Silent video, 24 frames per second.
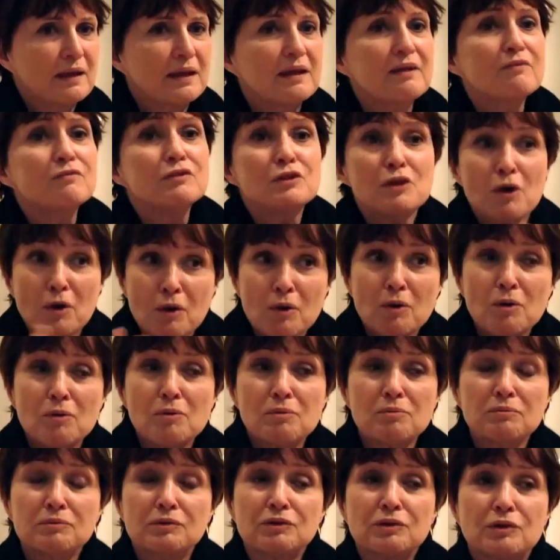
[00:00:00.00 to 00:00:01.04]
Even
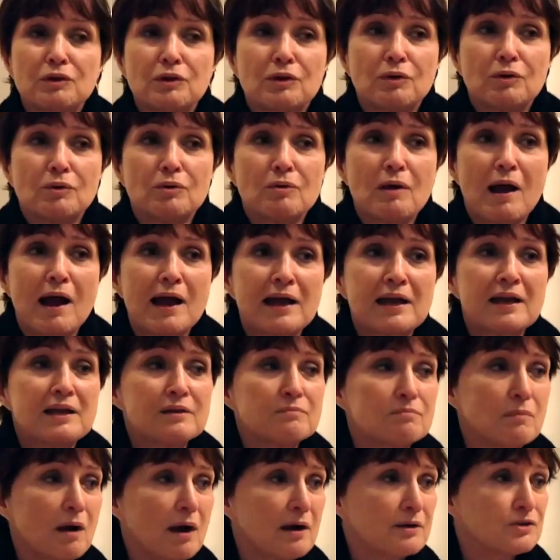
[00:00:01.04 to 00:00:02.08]
though, you know, I
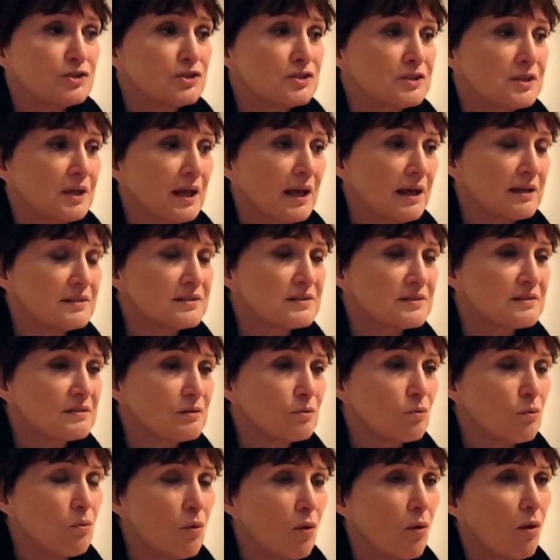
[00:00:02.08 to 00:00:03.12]
had marched against
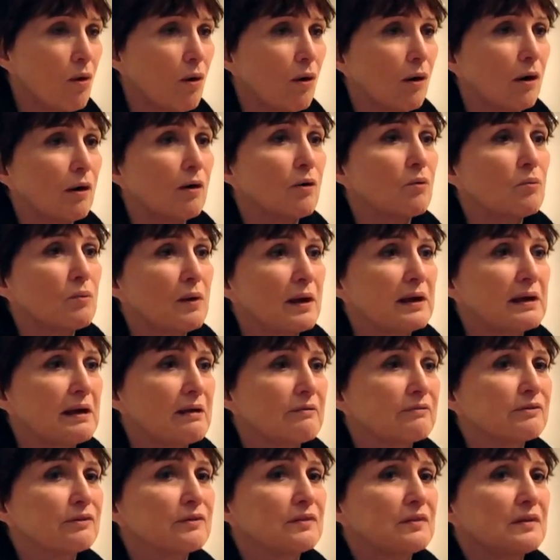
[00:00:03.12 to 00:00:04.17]
the war or
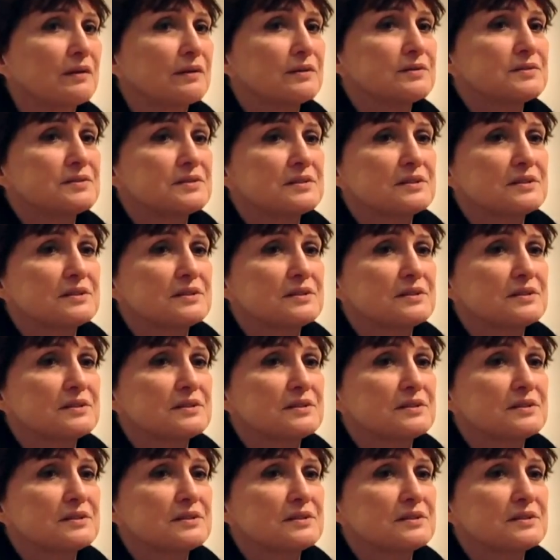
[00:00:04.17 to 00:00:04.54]
whatever, there's